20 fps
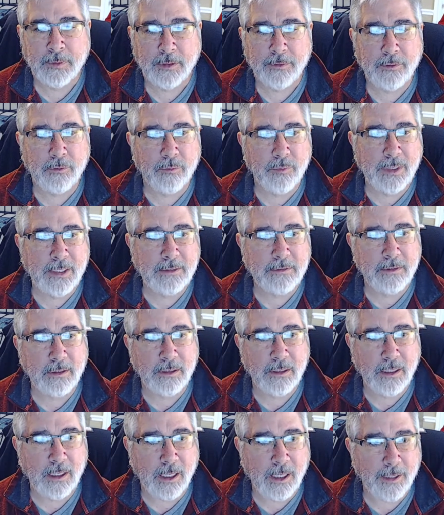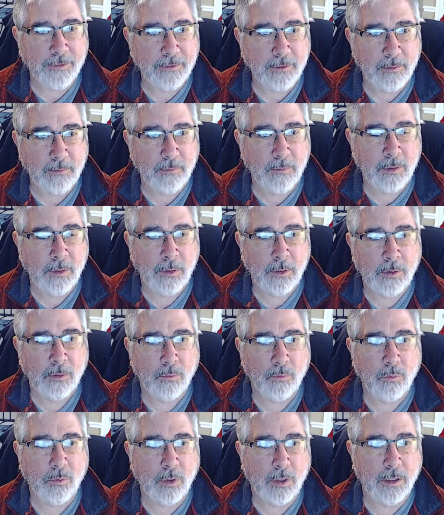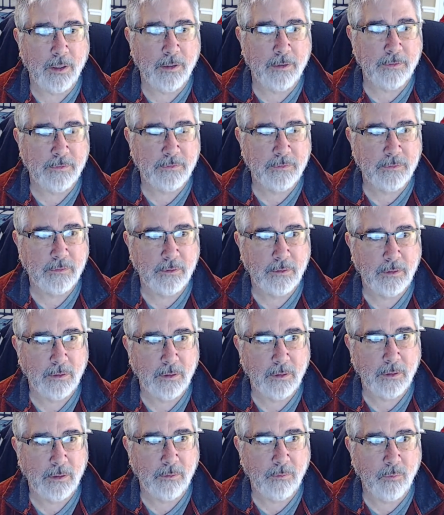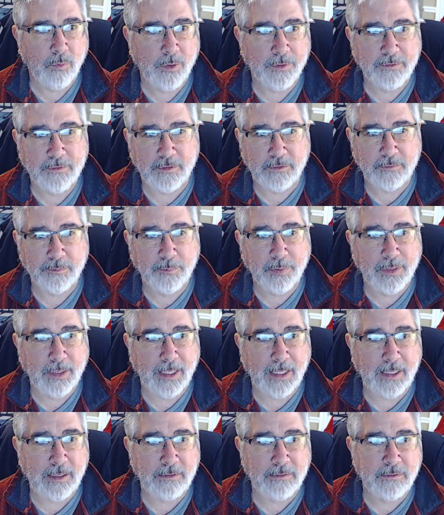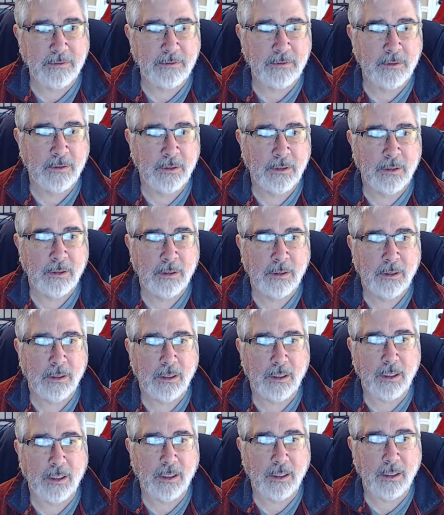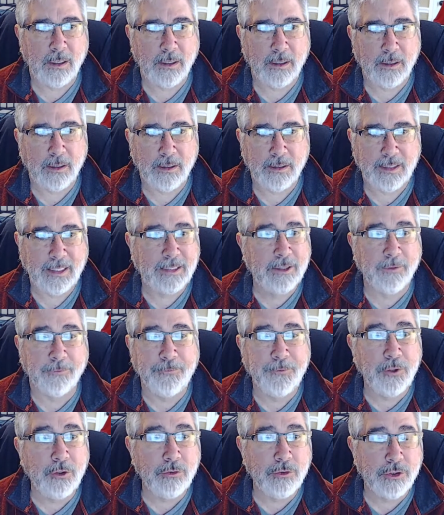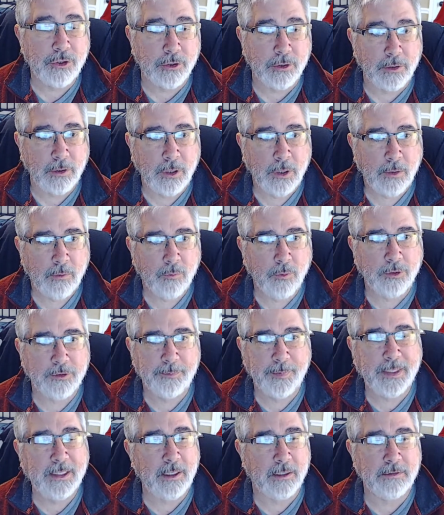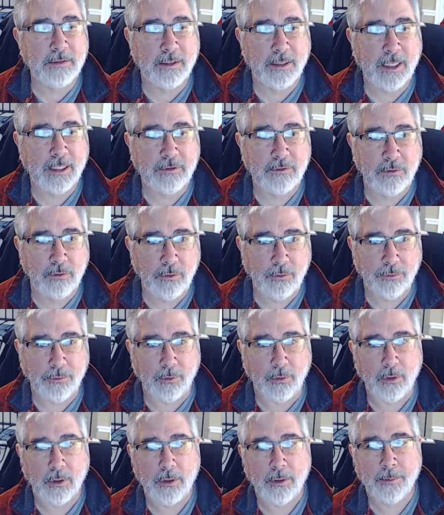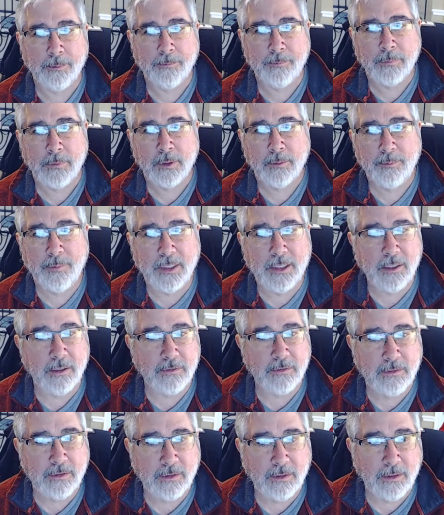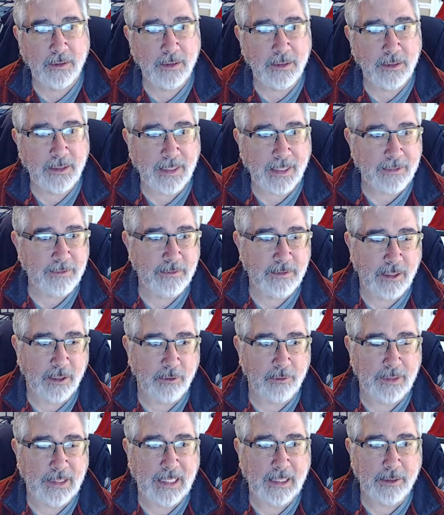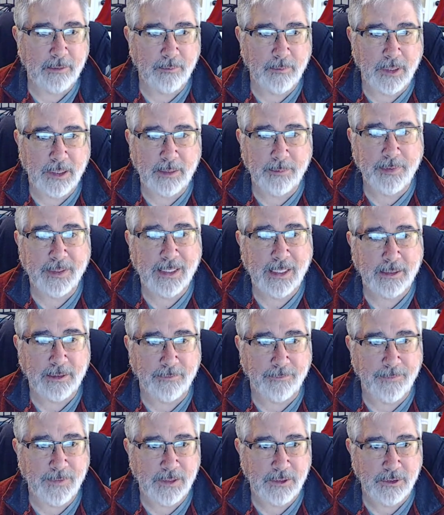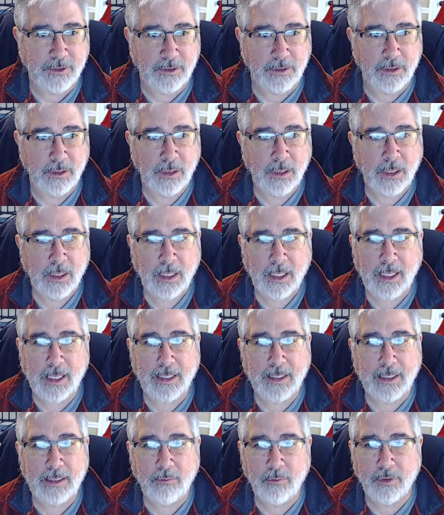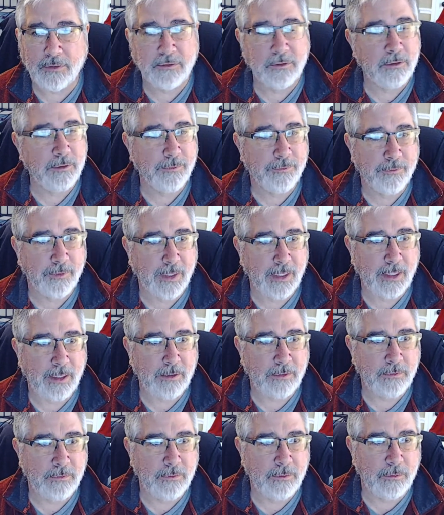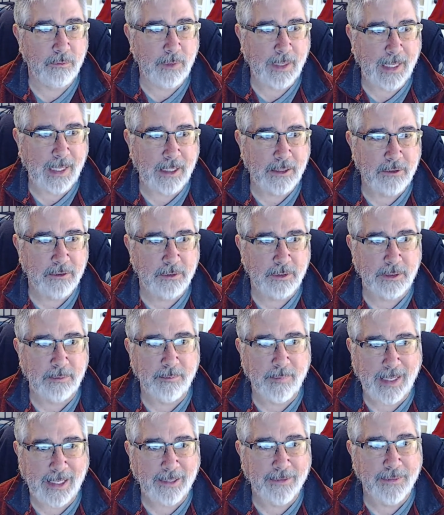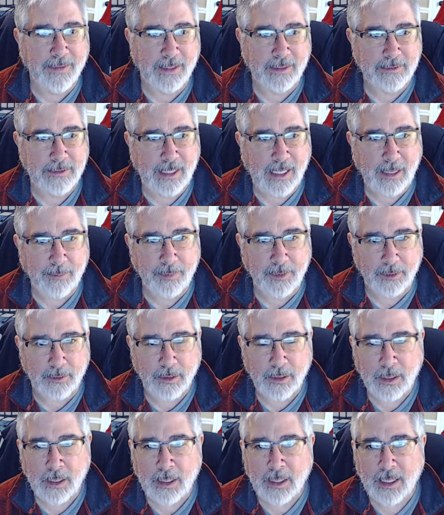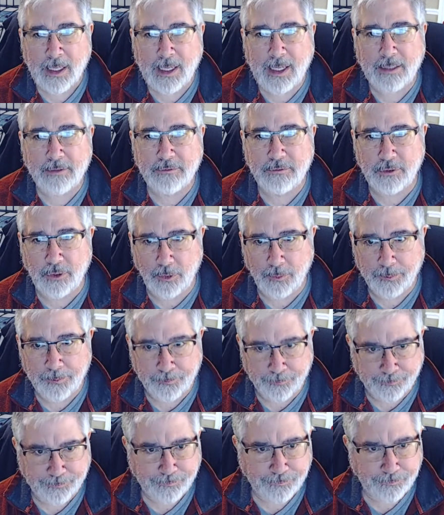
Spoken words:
The reason Gotham was this place, like the future, was because of Lex Luthor. Because Lex not only had the money, but he had the vision, and he wasn't afraid to actually make things happen. And so